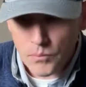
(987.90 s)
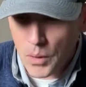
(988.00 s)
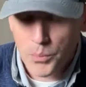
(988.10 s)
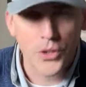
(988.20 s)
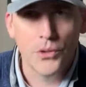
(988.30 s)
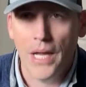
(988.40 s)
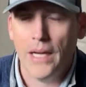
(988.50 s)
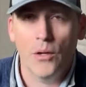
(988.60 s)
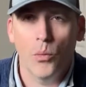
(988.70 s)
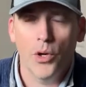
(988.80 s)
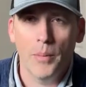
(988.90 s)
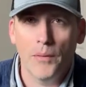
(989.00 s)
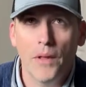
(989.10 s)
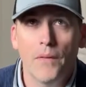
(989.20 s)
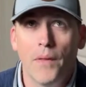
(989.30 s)
But you're not going to worry
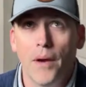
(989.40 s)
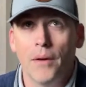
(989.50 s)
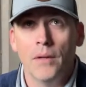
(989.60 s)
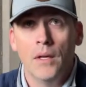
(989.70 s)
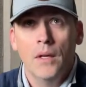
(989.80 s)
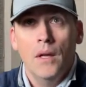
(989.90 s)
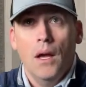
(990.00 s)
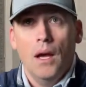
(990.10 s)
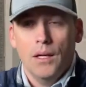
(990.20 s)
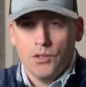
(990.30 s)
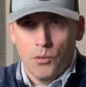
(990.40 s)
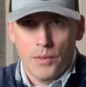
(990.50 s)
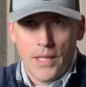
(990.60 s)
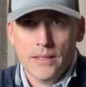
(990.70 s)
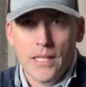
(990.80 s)
about that there. So
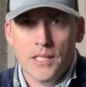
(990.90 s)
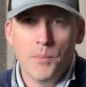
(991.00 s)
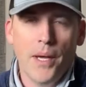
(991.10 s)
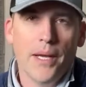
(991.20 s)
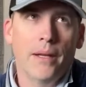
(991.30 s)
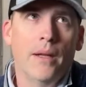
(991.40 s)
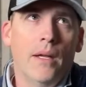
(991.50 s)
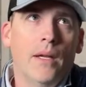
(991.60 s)
king-size bed.